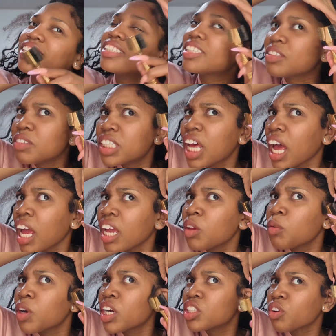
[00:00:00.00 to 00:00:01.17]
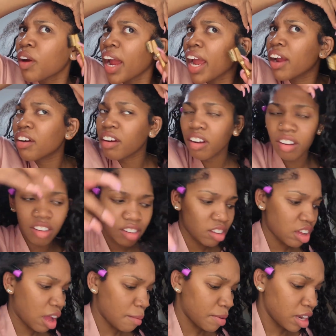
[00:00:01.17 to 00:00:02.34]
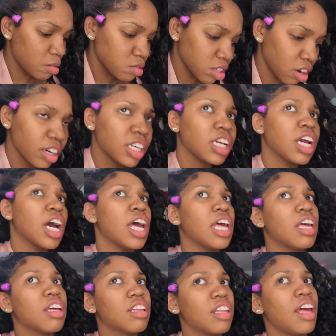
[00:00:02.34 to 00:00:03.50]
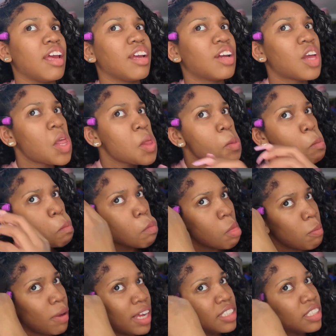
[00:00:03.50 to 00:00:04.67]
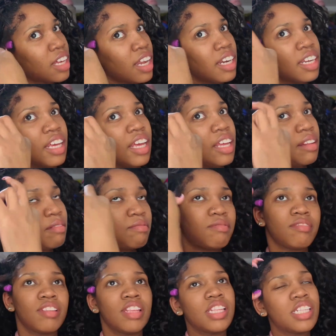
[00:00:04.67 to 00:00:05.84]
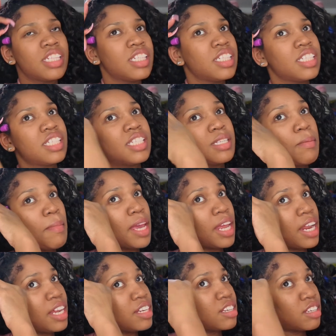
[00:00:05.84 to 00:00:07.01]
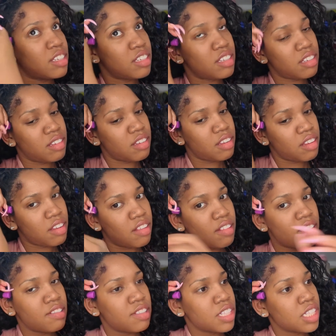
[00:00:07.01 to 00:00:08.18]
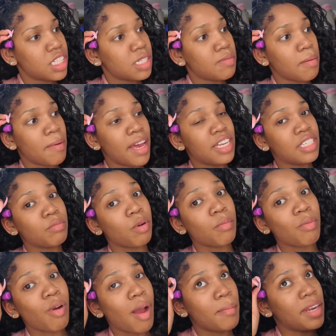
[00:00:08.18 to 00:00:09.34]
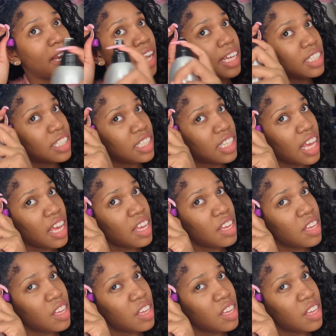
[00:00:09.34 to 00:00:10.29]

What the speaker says: She was like, cut your hair? I mean, it was already cut. Like, but I just cut it again to make it edges. To make my edges more prominent, I should say.